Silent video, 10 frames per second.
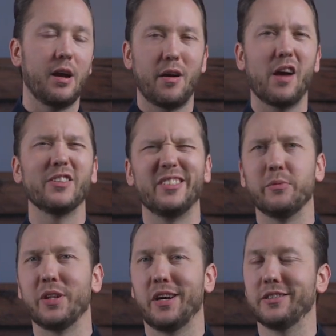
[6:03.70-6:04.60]
obviously
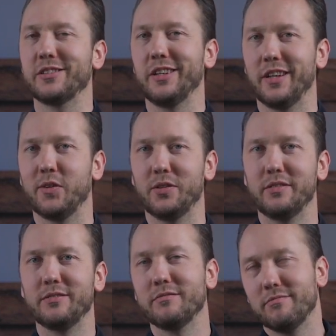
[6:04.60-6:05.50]
with high skill level.
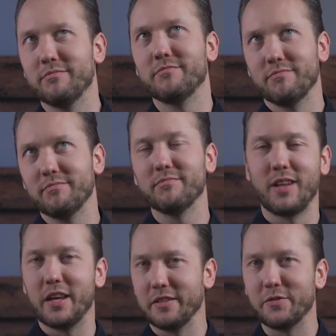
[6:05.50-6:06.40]

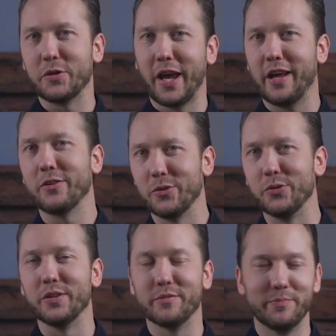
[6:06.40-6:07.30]
If you can, you do
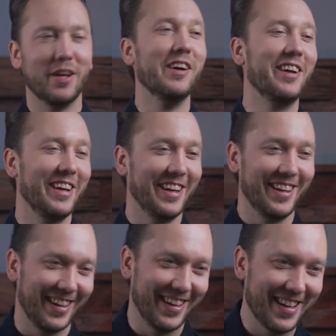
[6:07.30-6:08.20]
it.
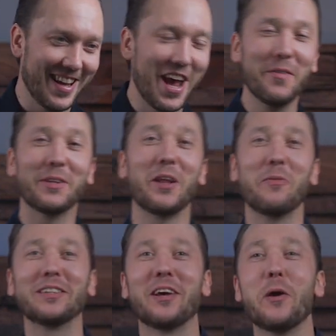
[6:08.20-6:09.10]
But
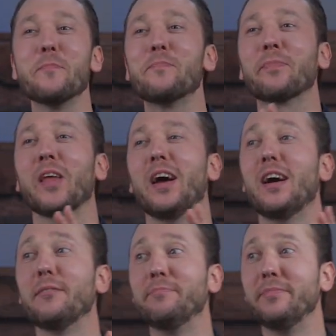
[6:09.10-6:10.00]
anyways,
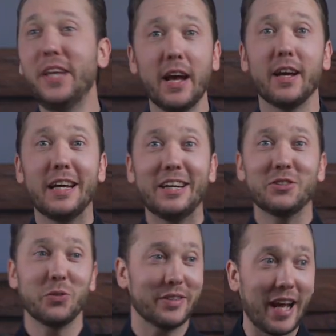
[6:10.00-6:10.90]
yeah,
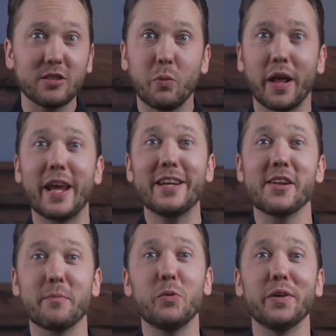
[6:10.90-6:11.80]
so that's what I ended
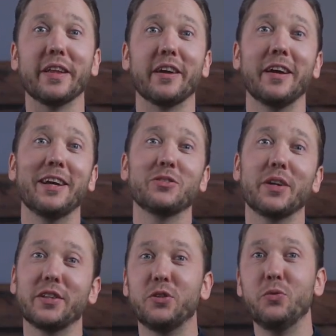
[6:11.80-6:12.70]
up doing there. So I
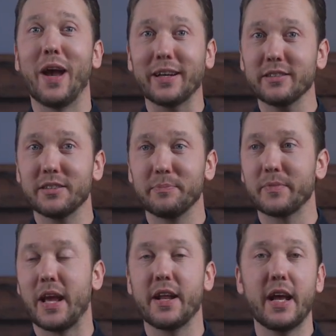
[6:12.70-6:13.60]
did two acts,
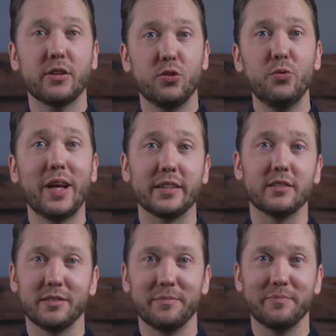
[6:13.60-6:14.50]
and I had 2
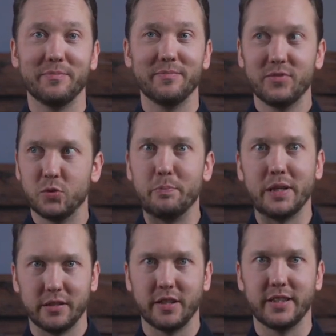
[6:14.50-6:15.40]
days to
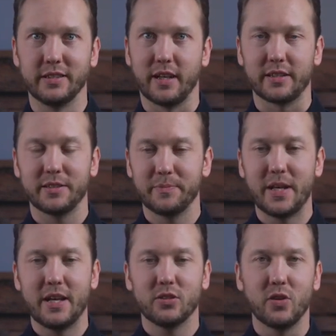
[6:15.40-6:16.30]
build these acts.
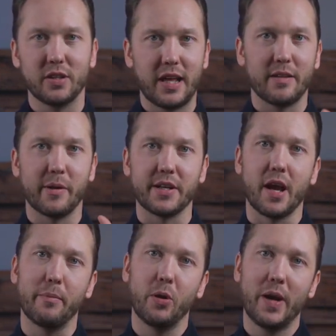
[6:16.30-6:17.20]
So I had my
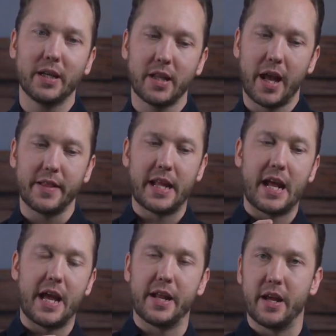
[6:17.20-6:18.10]
Diablo act, and then I
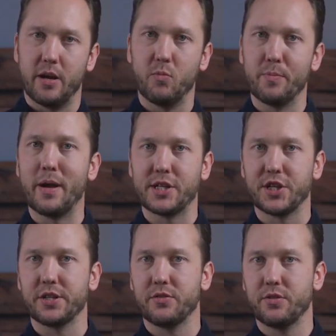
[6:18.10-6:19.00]
had one magic